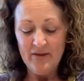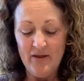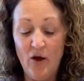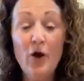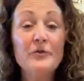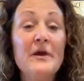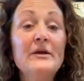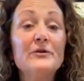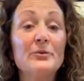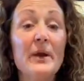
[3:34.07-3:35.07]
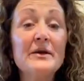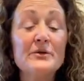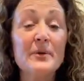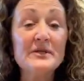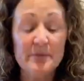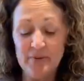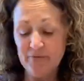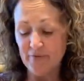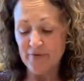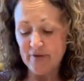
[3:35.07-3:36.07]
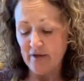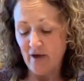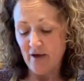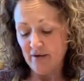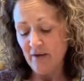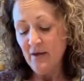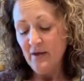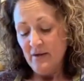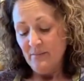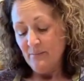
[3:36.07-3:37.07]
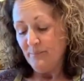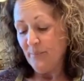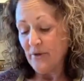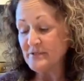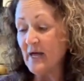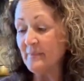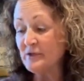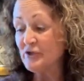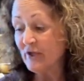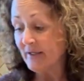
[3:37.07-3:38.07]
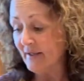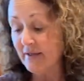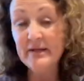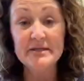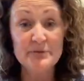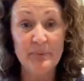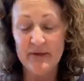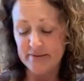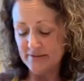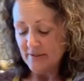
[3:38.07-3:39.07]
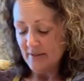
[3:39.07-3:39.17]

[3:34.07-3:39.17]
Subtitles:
Oh, thank you. The recipe for the balsamic chicken is pinned.